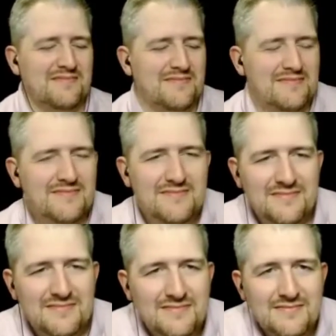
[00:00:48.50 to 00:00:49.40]

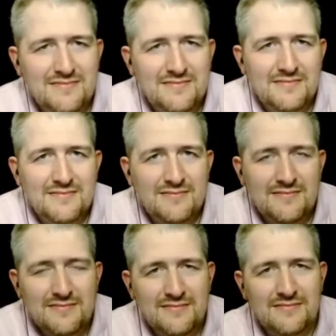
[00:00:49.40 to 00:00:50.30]

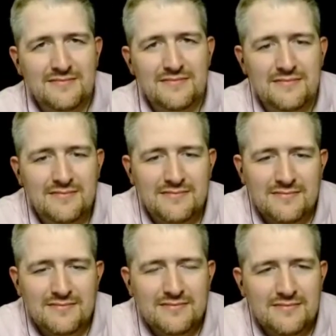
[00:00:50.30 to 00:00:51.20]

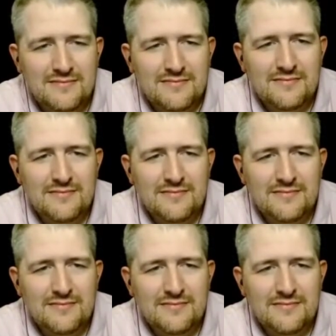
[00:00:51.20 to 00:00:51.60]
The person shown says nothing.